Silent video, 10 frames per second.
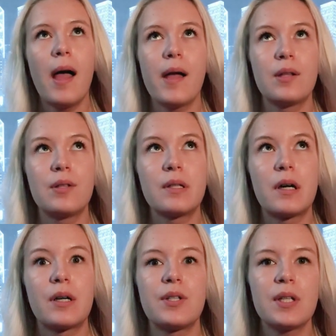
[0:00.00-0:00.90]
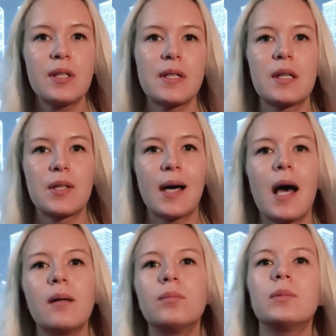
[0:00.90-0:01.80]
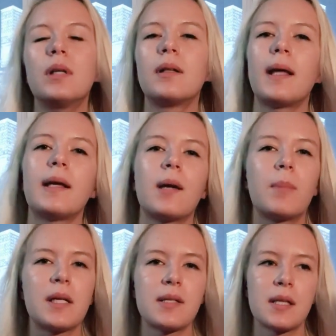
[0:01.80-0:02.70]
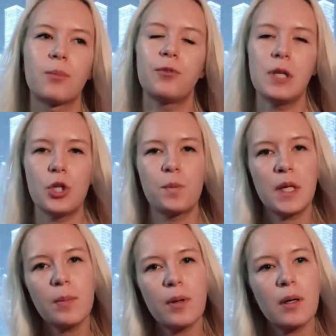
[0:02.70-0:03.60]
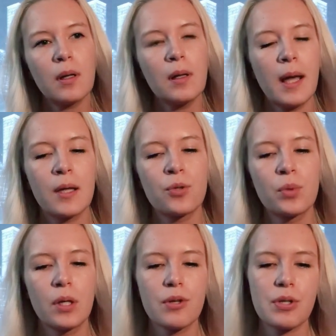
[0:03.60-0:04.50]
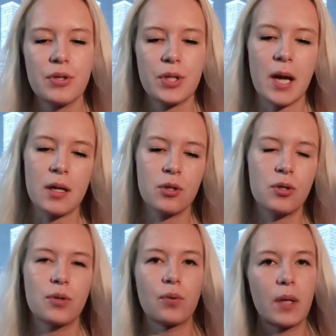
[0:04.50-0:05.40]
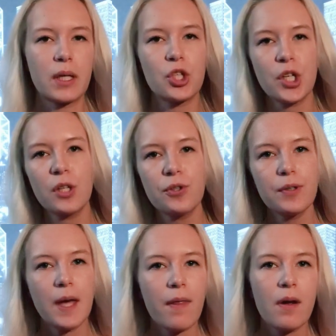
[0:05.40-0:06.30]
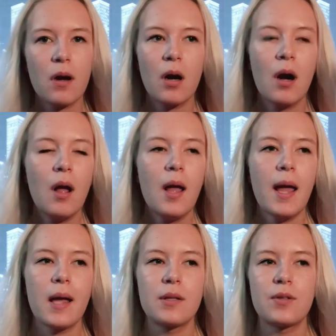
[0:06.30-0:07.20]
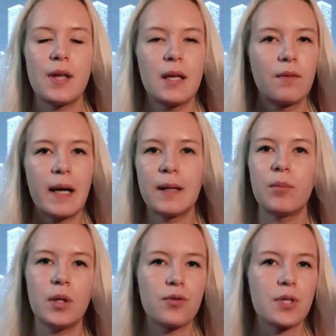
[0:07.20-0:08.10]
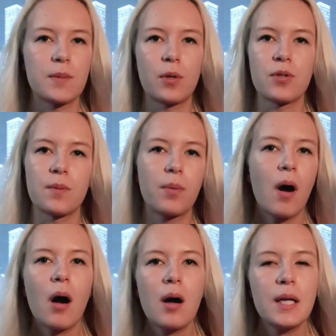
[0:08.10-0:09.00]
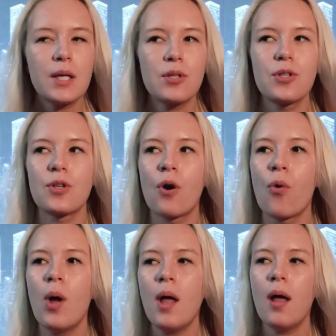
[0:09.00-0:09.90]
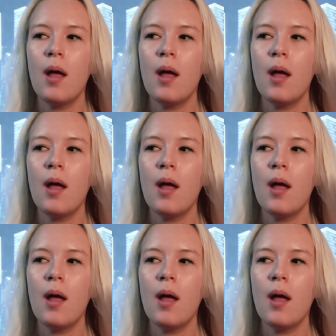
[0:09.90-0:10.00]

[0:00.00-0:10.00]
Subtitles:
And since that time, like I met some Finnish people, and we also started to like chill together, and they invited me to some also parties. So,